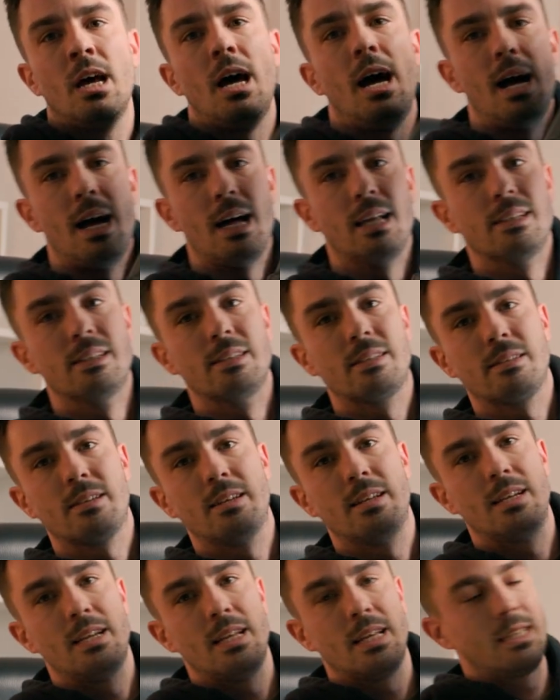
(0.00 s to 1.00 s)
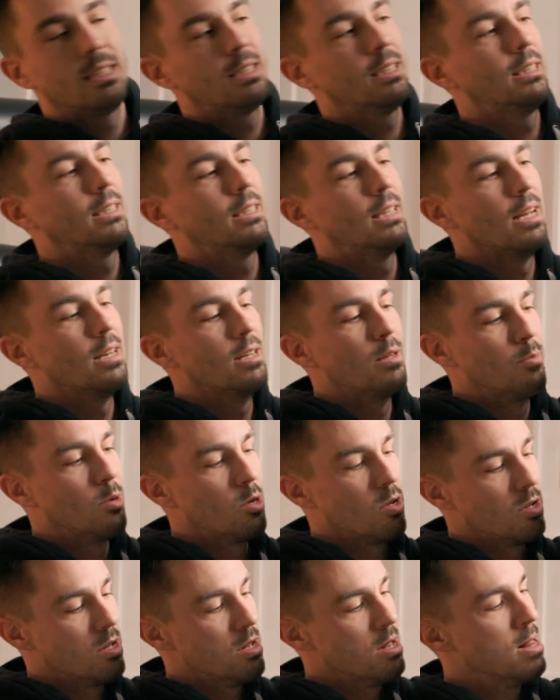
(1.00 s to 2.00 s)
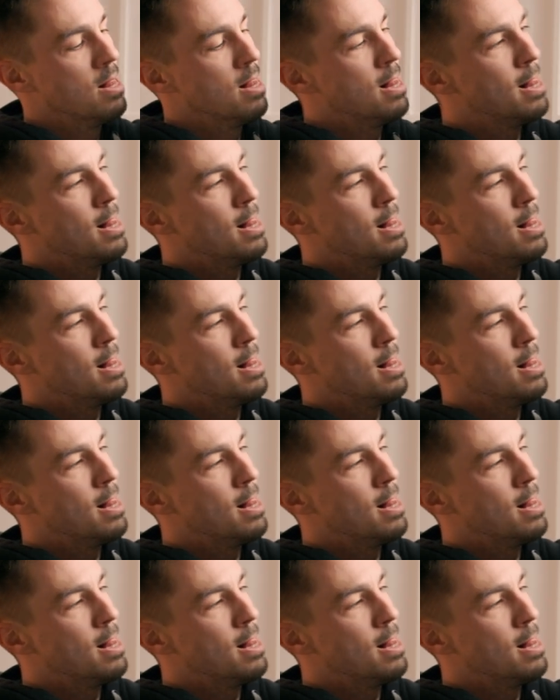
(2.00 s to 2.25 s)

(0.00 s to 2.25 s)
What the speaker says: and an extendable